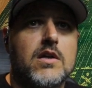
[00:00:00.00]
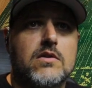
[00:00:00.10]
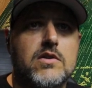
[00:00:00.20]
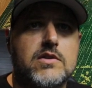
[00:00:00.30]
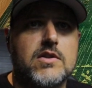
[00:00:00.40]

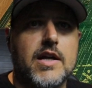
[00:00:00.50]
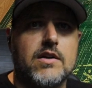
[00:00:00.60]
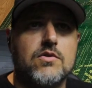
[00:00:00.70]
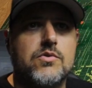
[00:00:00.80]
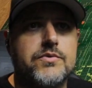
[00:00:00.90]
Looks like
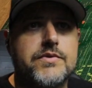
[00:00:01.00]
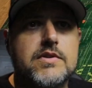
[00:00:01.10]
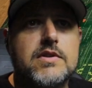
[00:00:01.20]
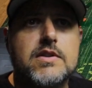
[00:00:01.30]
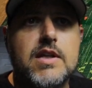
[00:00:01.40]
an old
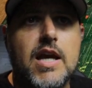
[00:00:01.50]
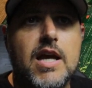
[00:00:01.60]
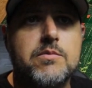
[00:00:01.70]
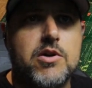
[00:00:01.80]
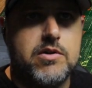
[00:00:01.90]

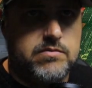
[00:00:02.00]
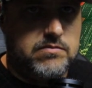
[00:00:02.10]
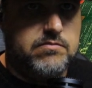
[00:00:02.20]
Tama